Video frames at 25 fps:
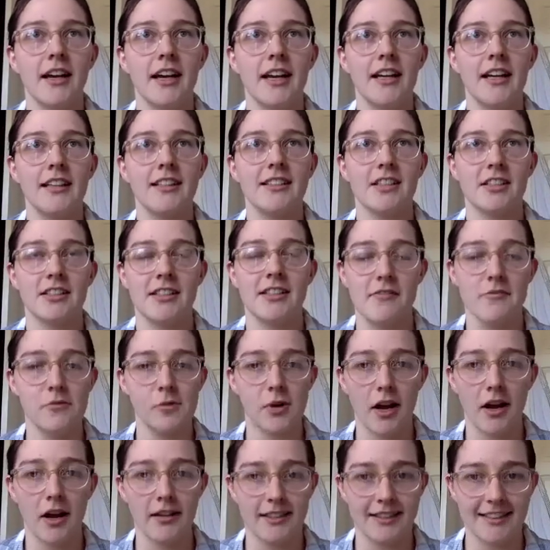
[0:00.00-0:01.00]
does everyone
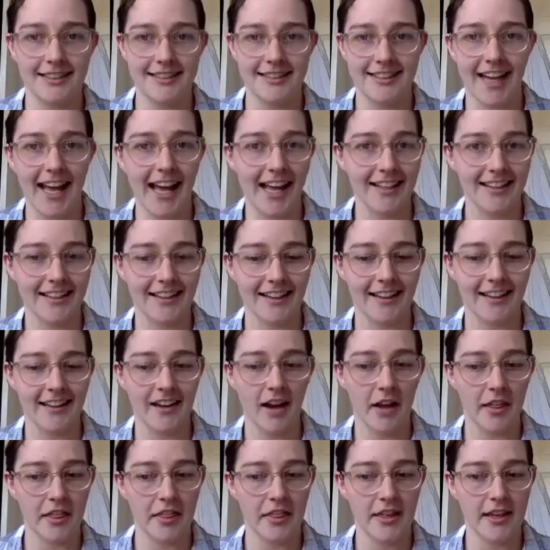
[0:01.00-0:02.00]
understand it,
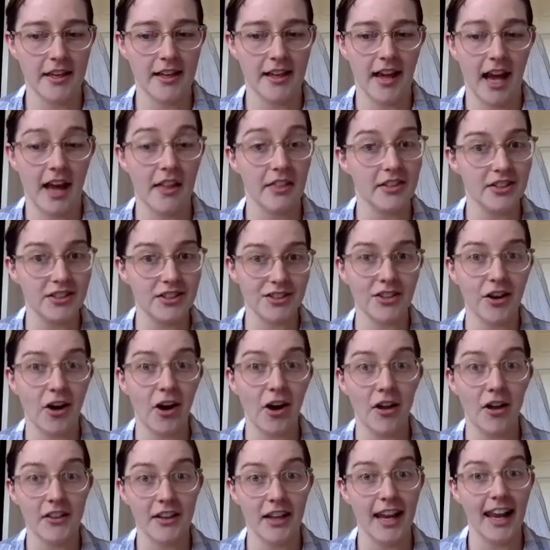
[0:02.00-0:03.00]
I think at the
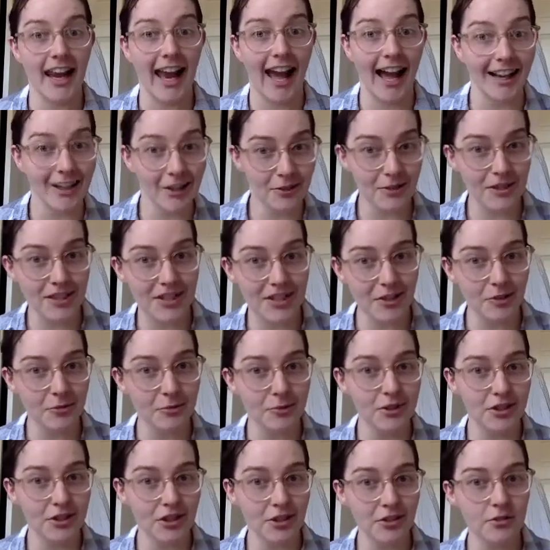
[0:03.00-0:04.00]
start the language that
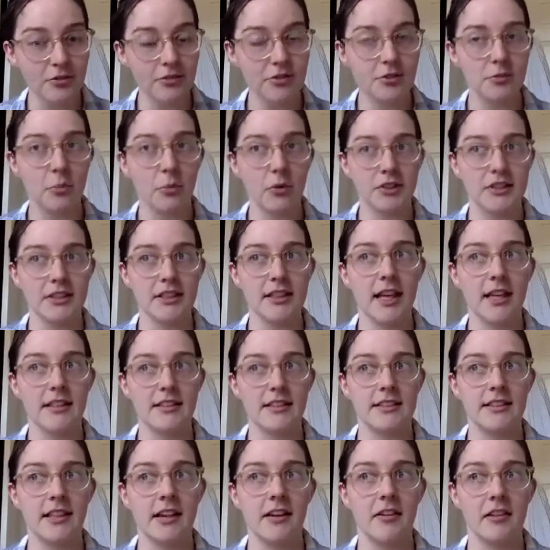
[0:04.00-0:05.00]
was used wasn't
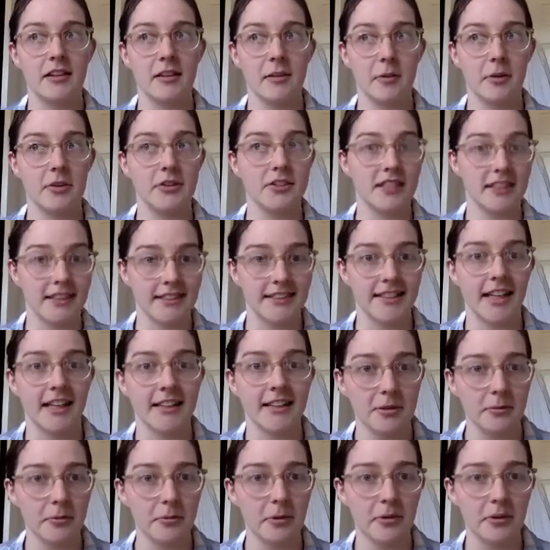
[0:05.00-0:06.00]
necessarily the most
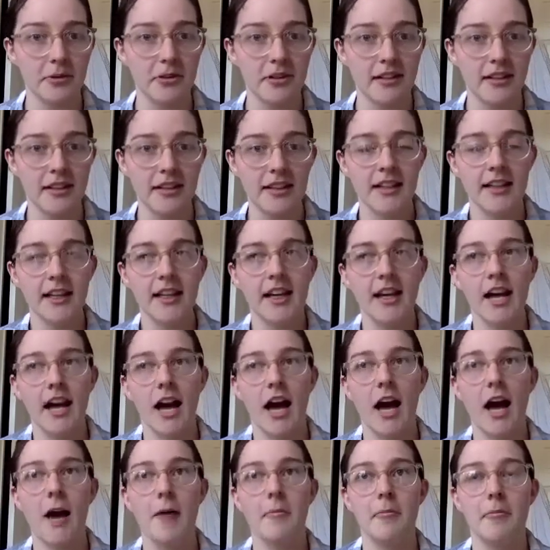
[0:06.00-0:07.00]
accessible,
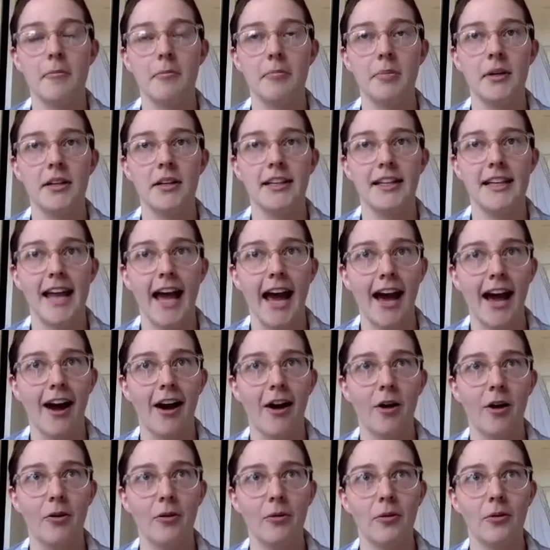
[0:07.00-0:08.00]
but
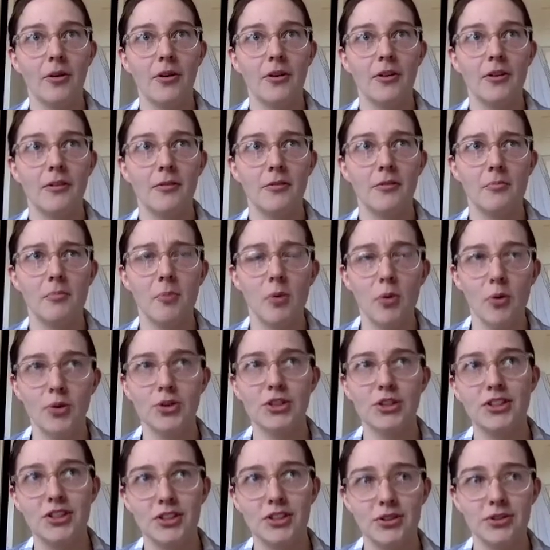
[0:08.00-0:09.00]
now more
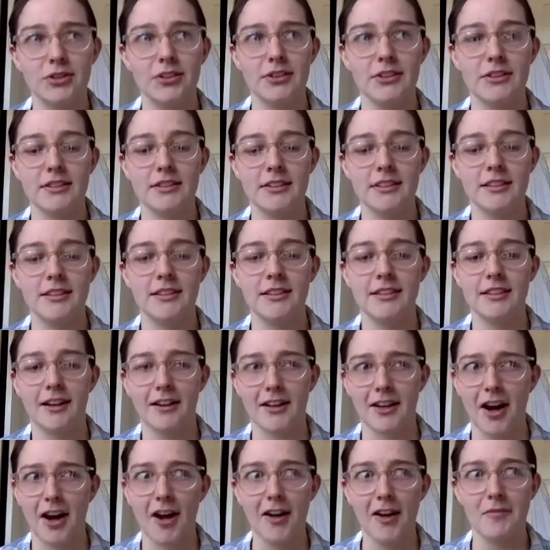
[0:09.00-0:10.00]
students are
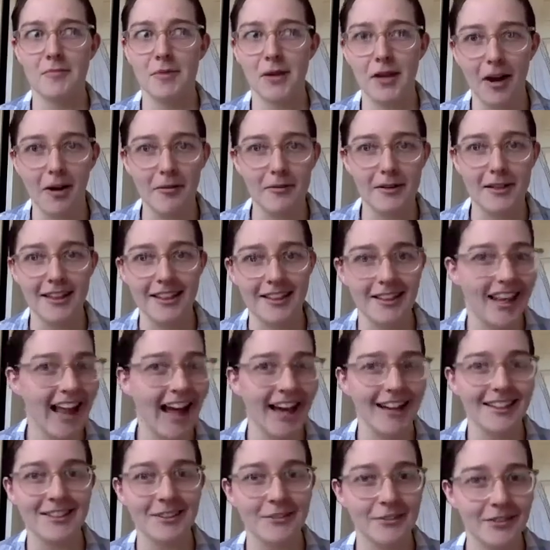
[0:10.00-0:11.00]
kind of becoming little
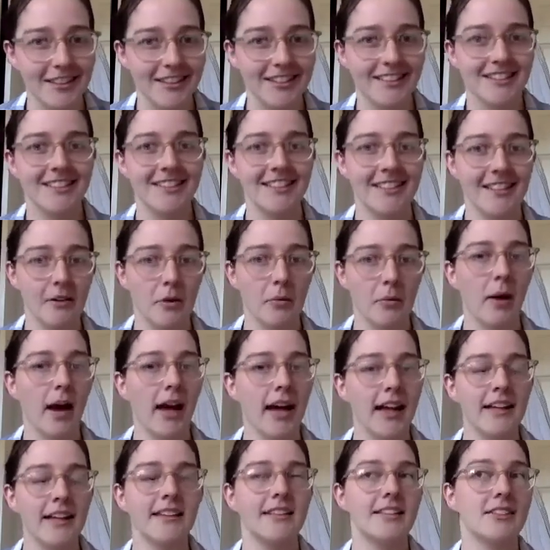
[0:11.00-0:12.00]
activists in a
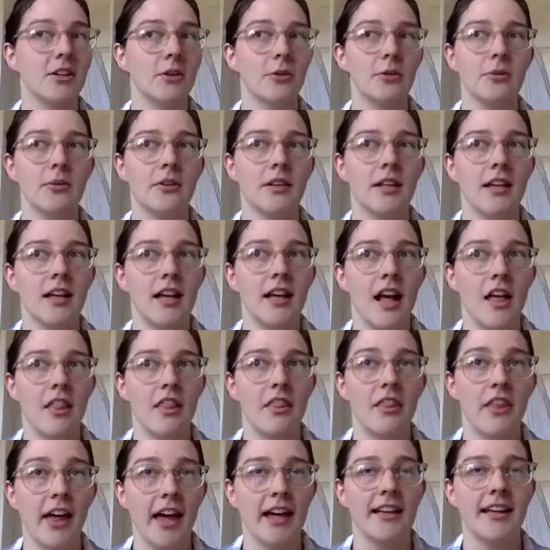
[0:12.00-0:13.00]
way, so
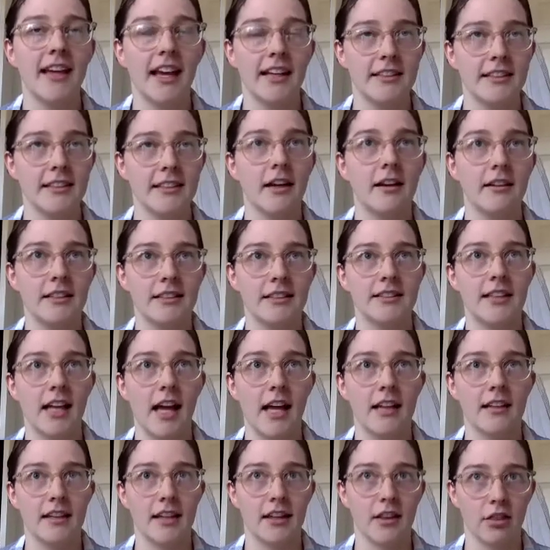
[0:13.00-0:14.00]
they're getting
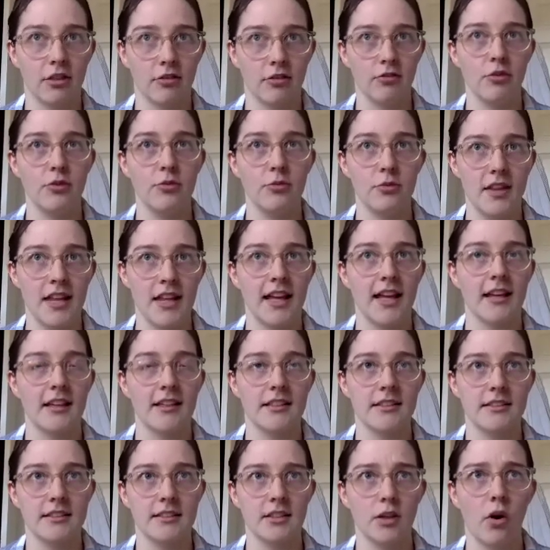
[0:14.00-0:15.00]
understanding through
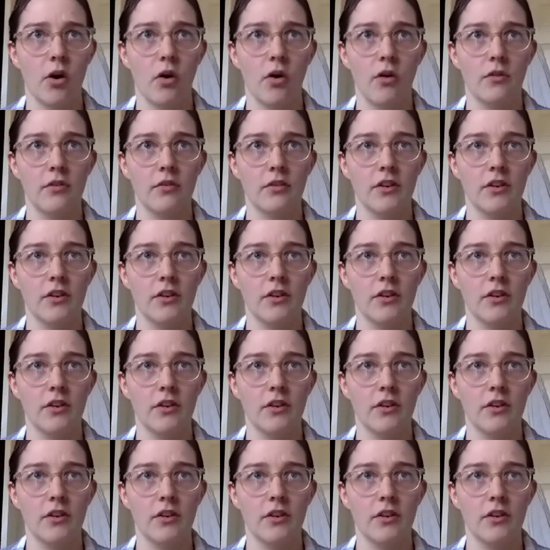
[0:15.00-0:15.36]
this of